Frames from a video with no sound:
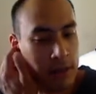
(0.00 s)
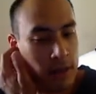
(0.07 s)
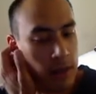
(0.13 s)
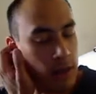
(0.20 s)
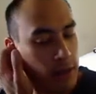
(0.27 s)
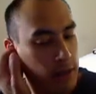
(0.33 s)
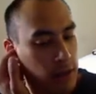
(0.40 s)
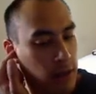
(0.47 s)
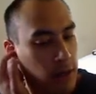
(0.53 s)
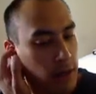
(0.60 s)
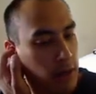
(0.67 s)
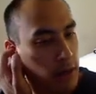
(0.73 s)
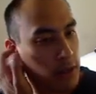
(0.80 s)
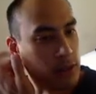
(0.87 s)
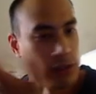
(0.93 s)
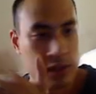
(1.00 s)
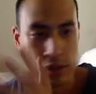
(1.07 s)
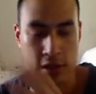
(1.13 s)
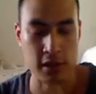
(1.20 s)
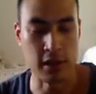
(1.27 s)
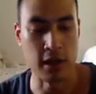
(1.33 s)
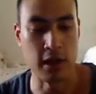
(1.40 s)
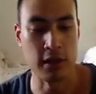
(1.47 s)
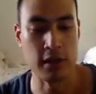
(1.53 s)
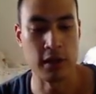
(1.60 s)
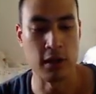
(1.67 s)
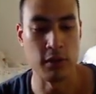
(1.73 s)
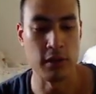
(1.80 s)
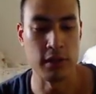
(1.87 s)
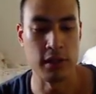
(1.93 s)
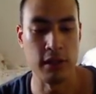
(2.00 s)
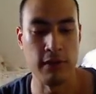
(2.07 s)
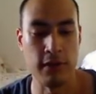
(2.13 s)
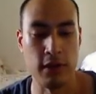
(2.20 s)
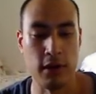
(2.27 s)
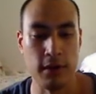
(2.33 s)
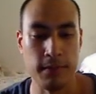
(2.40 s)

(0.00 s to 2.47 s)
And I just decided to start with default